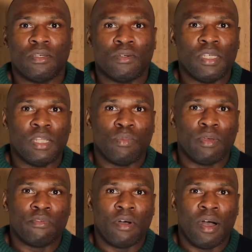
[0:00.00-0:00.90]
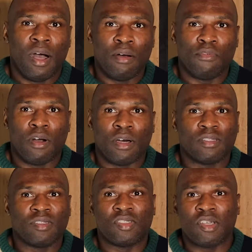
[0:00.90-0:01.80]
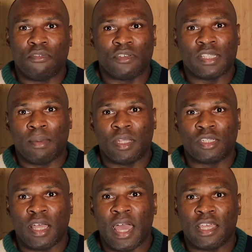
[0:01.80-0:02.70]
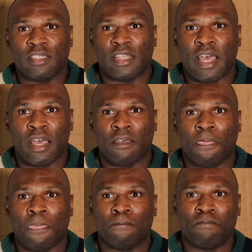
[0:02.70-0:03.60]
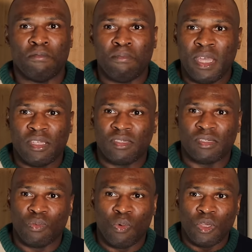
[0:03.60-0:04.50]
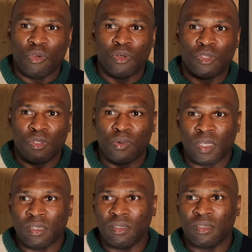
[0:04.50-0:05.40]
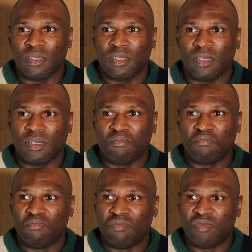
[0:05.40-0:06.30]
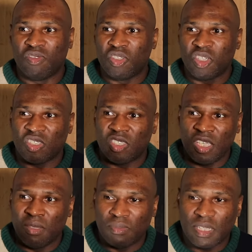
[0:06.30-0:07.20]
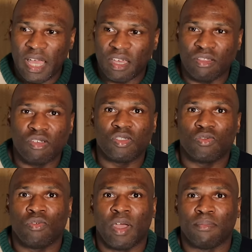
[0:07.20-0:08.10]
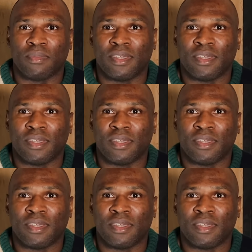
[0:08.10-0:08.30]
You're dealing with other tough, established guys that makes what you're doing just seems like a nursery rhyme.